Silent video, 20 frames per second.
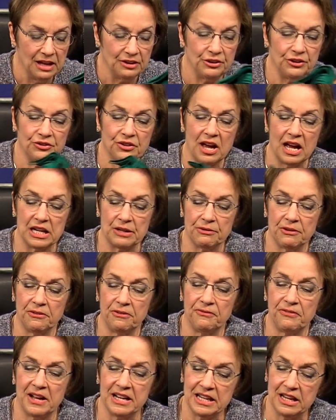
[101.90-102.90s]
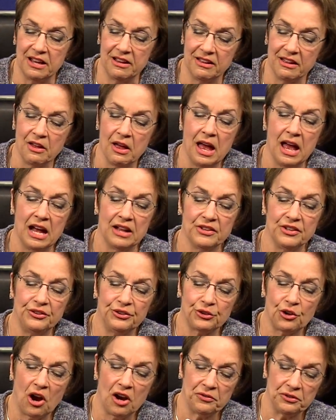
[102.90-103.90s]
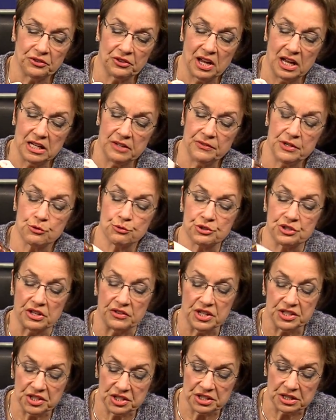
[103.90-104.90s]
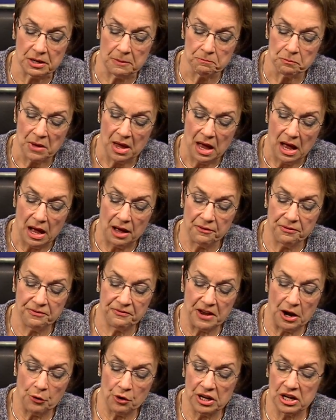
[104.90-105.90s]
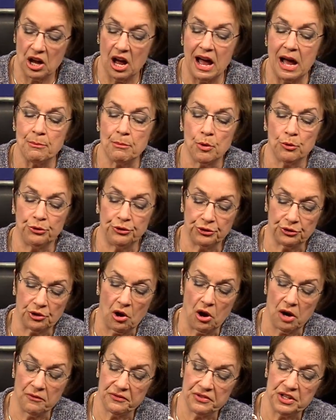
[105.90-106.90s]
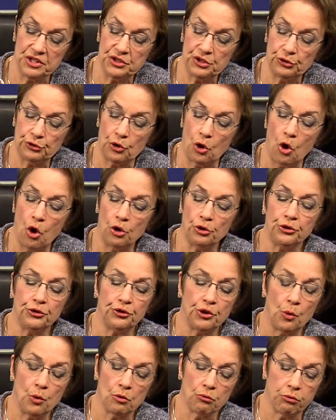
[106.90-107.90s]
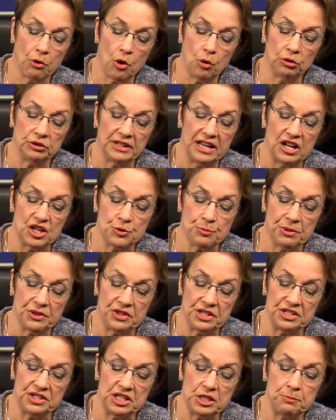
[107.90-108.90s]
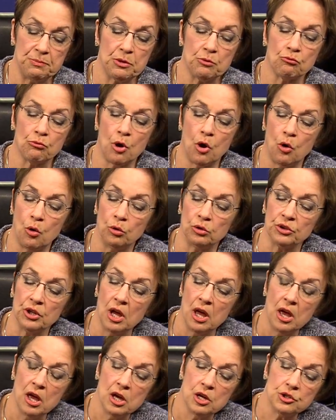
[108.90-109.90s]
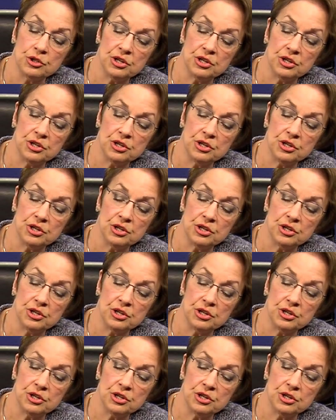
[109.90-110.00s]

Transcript: kind of a funny, this scarf is kind of interesting. This is a Ferragamo scarf. This is also a rolled edge, but this has been rolled to